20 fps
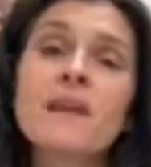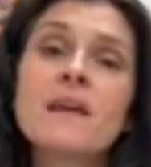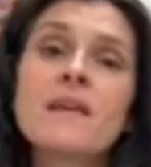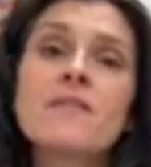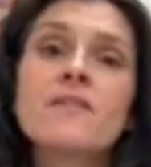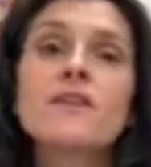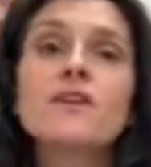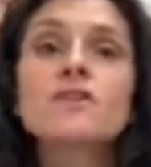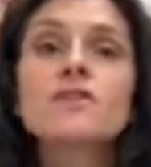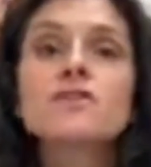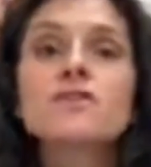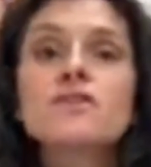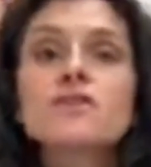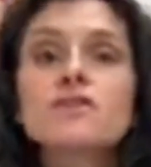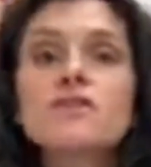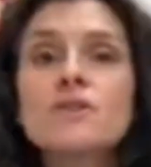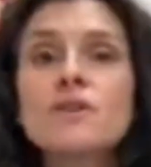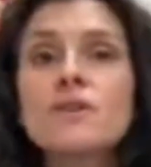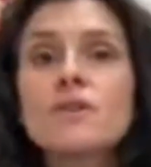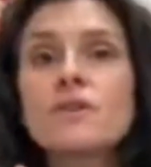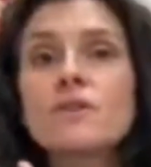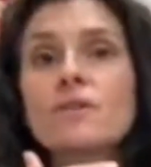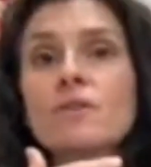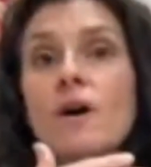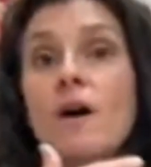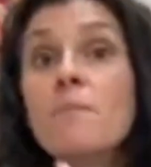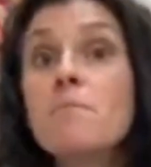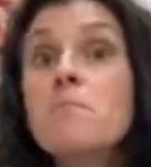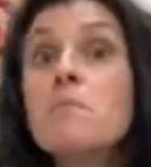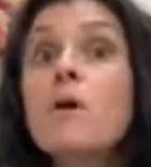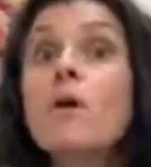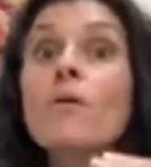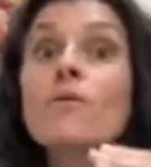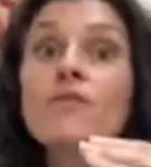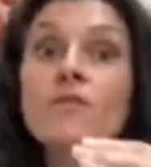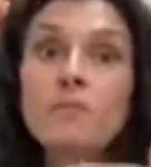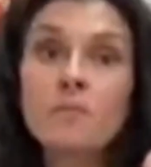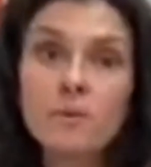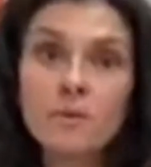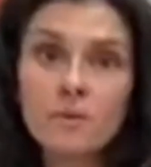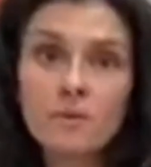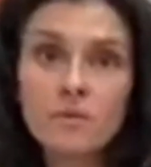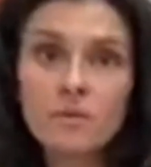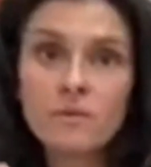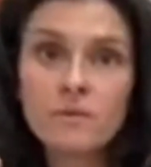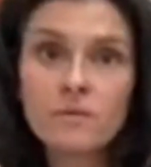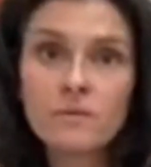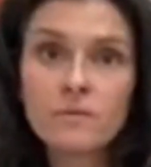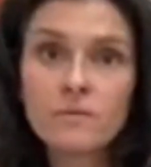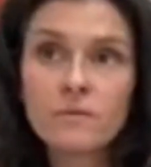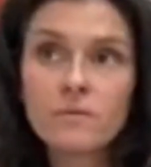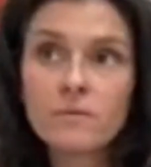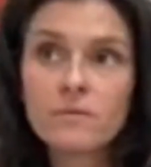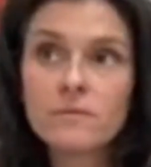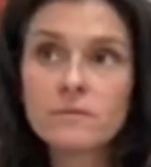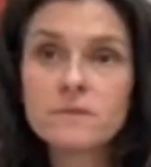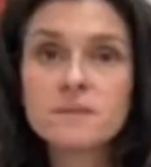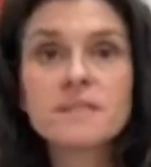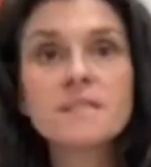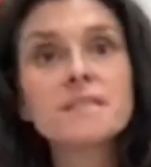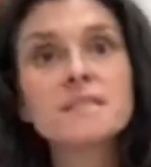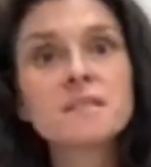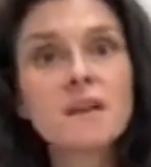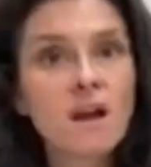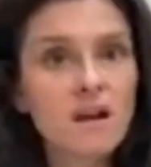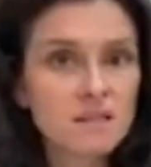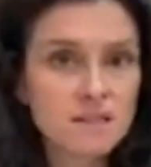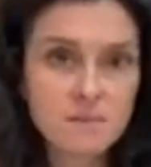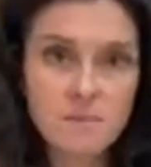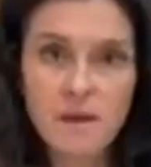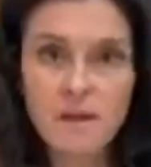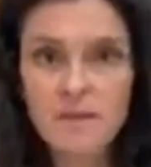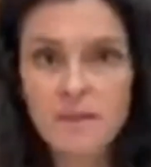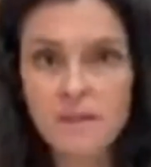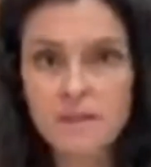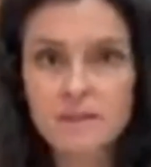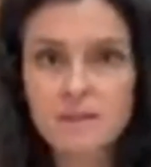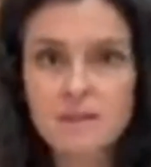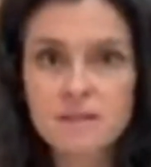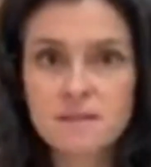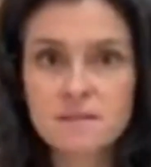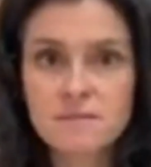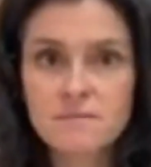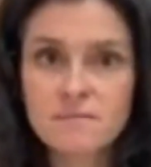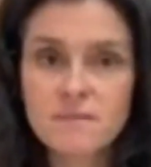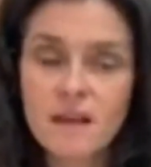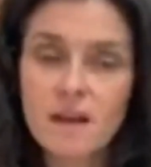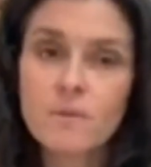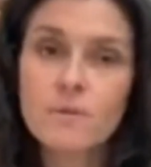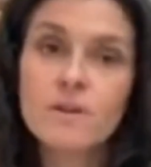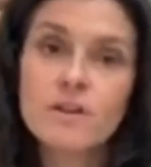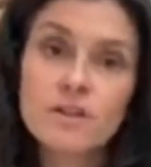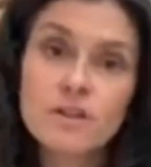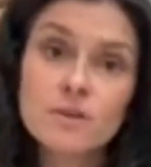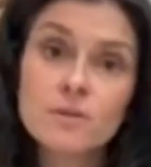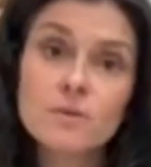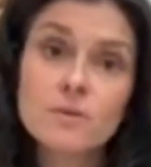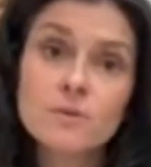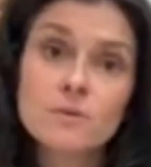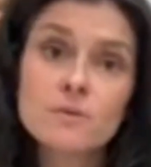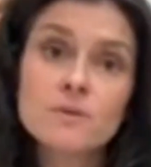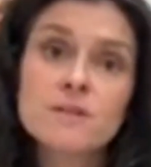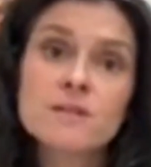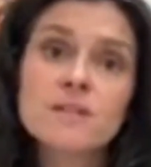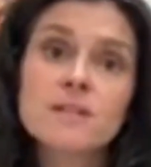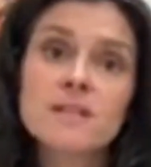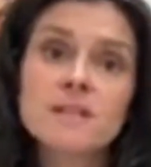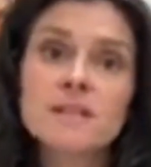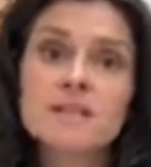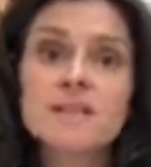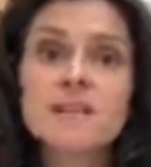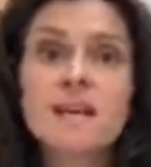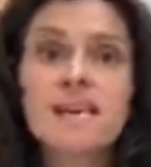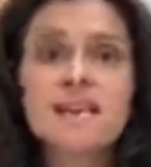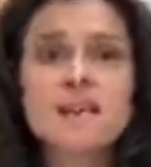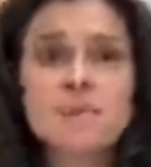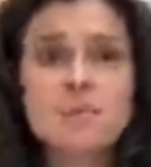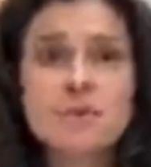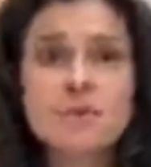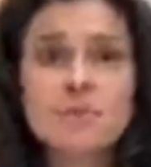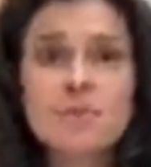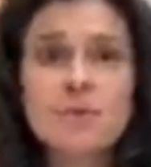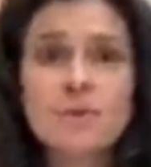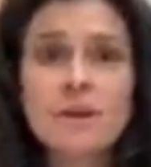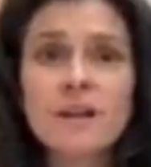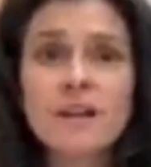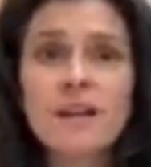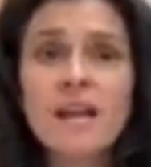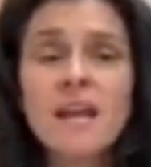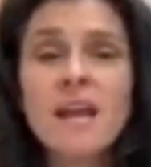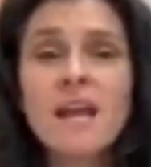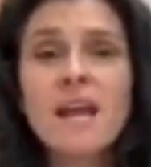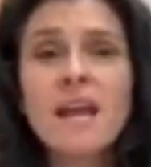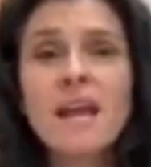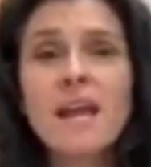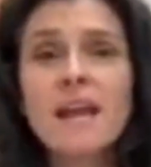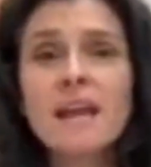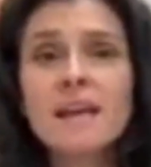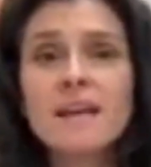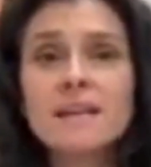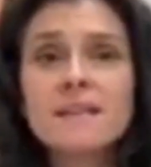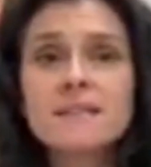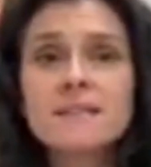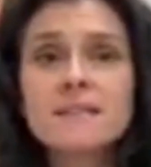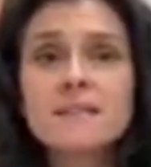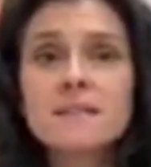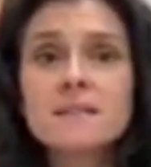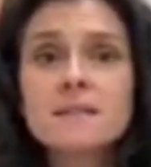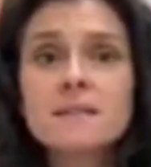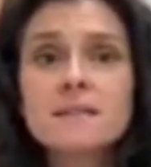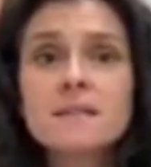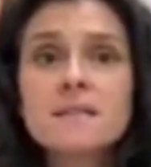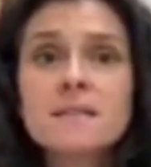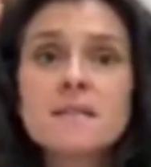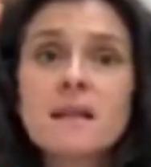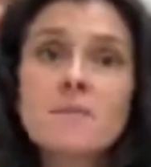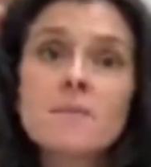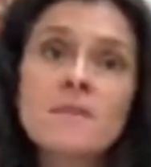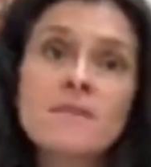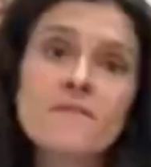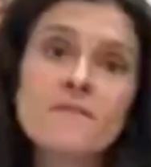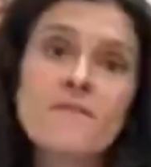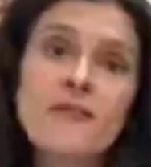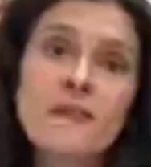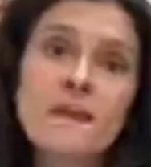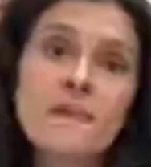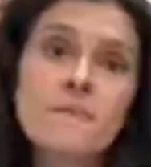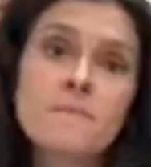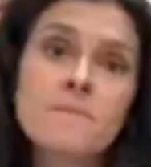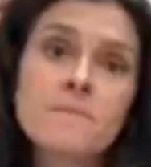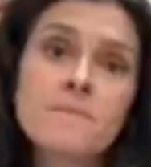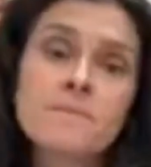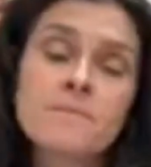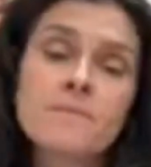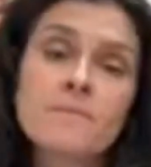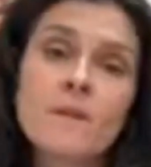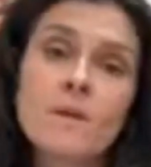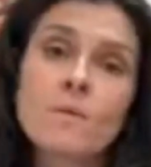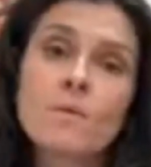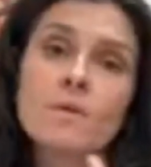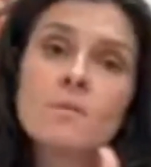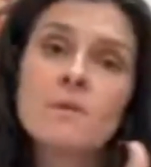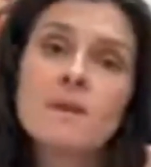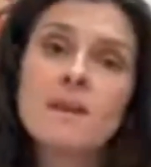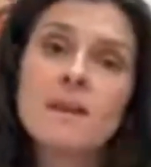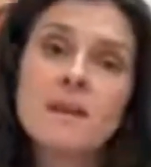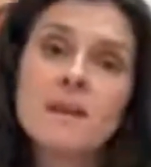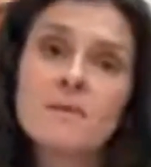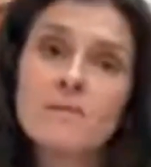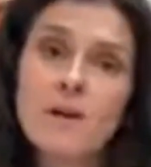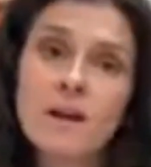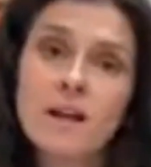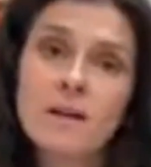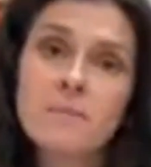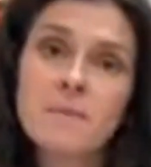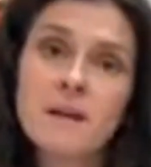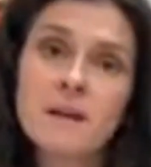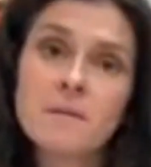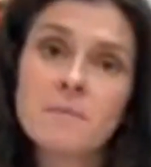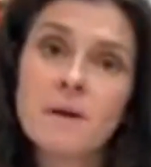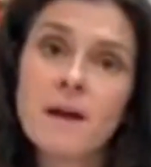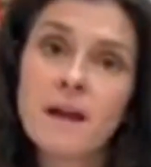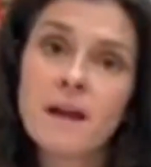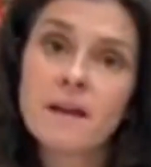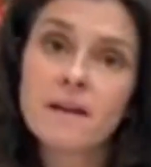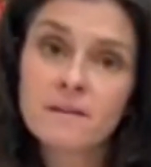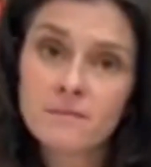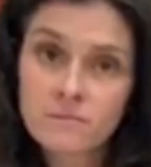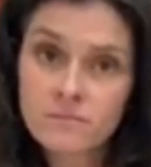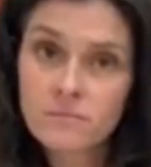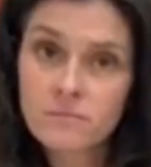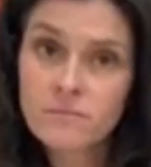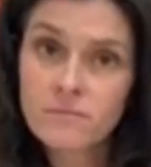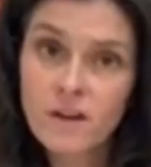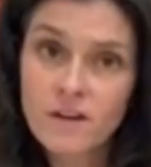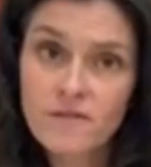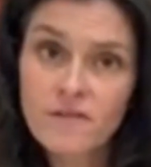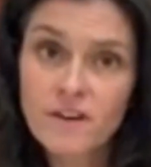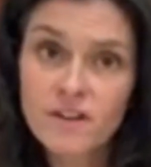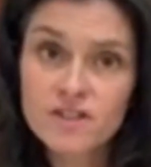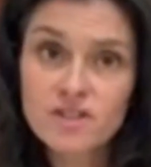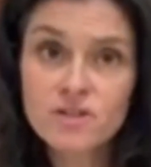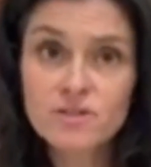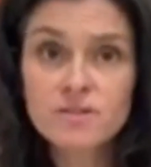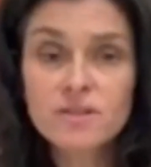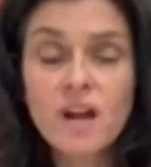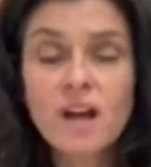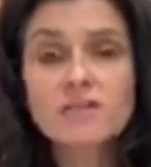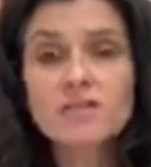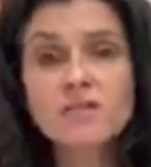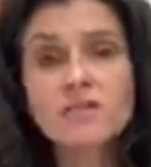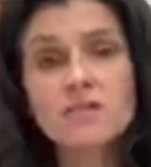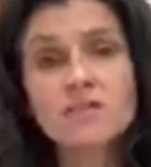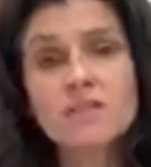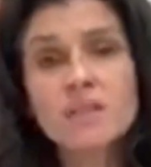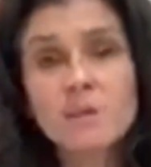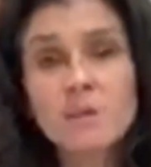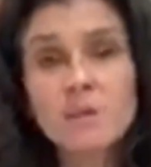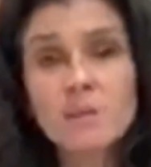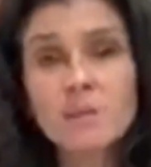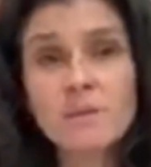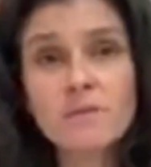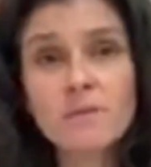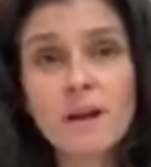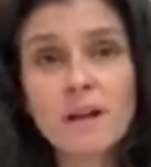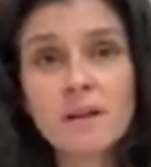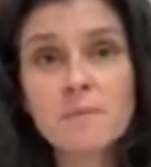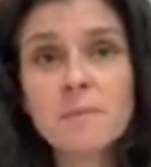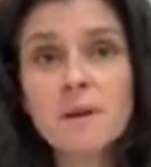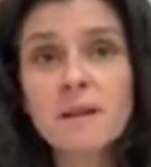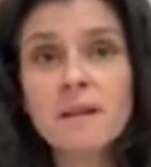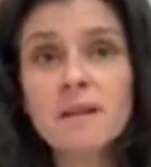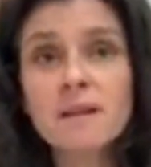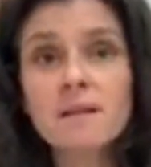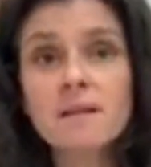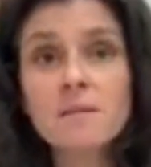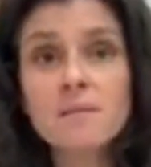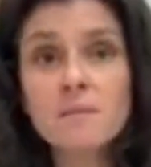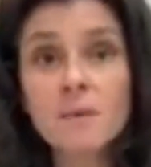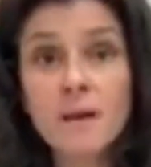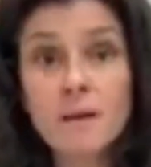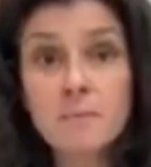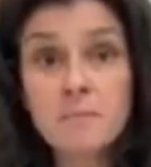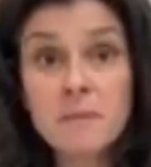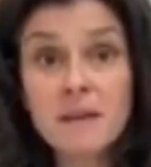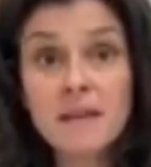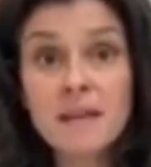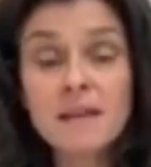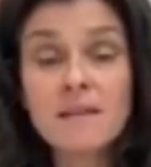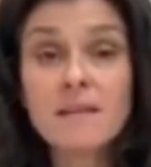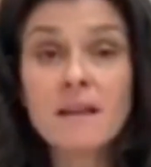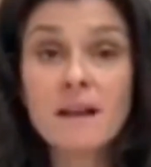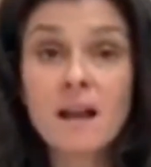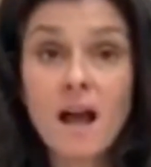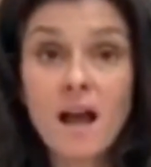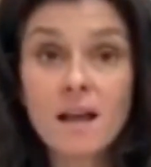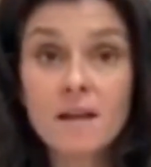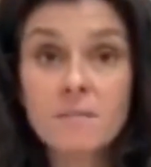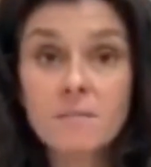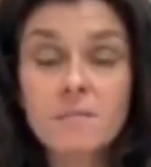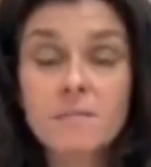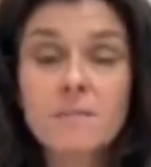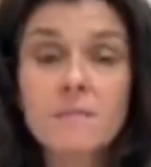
there's a multiple detox methods that we use inside the Blueprint, and some of them would be recommended by a functional doctor. Some would be recommended by me, that I'm